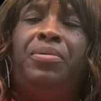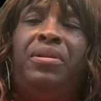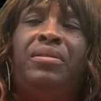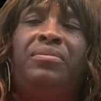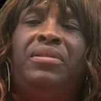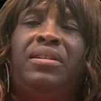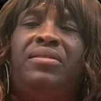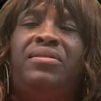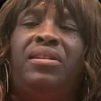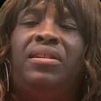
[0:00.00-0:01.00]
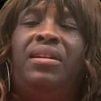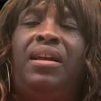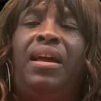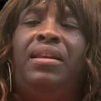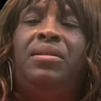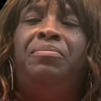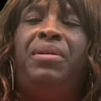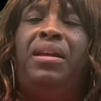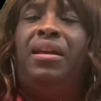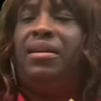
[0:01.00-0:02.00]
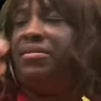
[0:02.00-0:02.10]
put, these are kind of big,